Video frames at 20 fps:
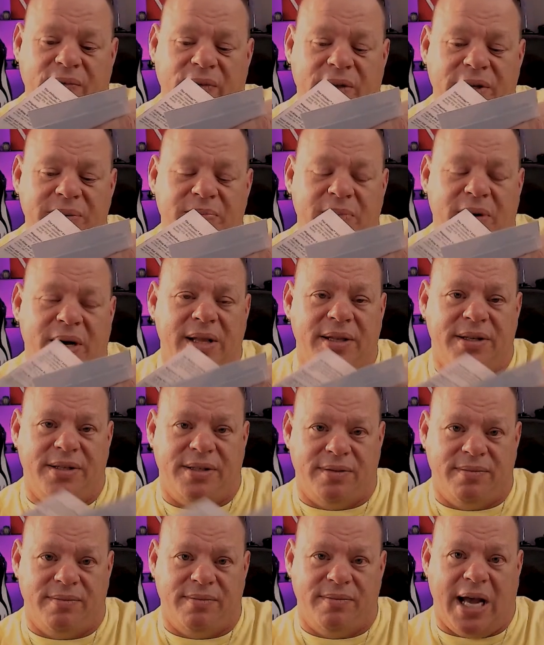this
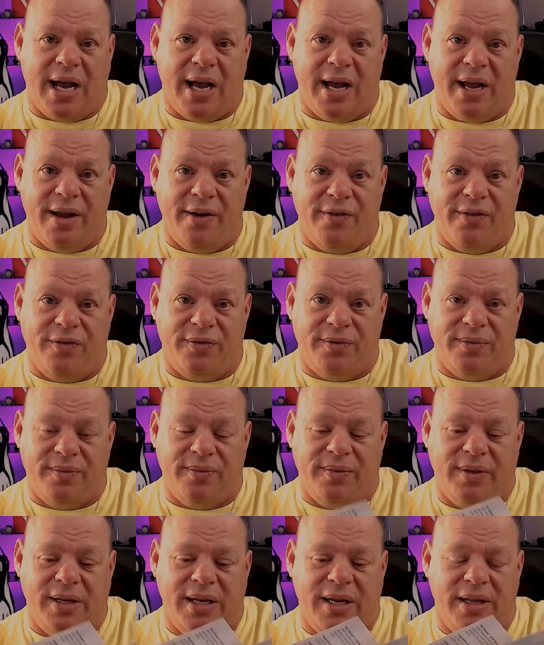month's box
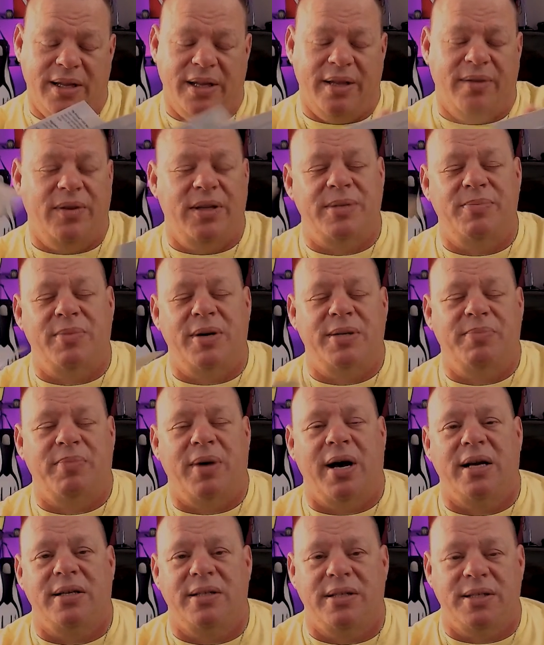
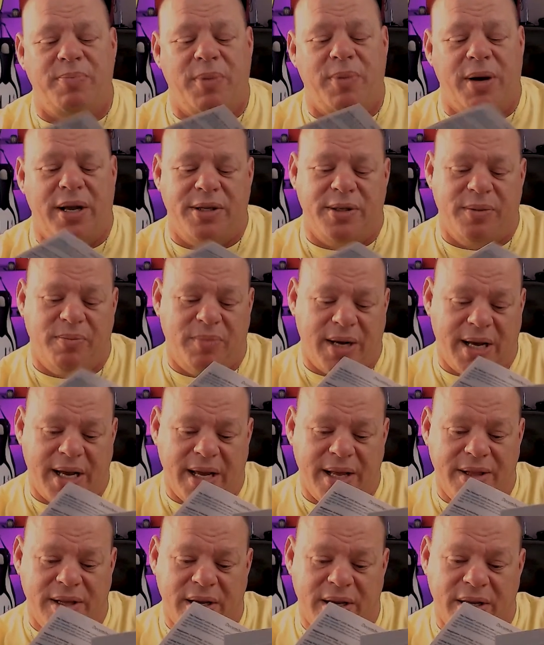is sponsored
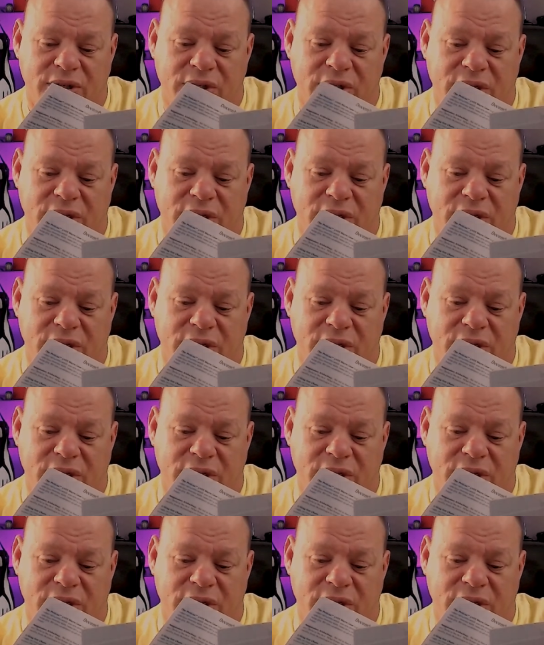by the